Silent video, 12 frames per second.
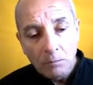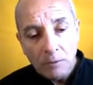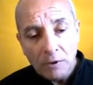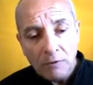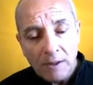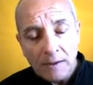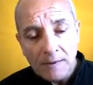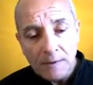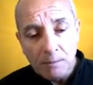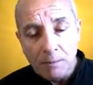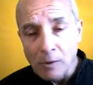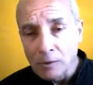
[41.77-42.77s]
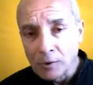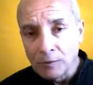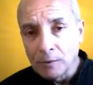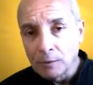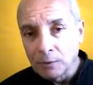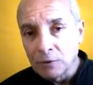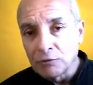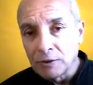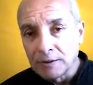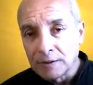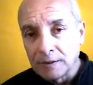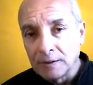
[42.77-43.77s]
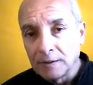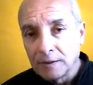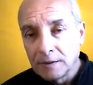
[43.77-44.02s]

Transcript: But he reckons the bulk of it was written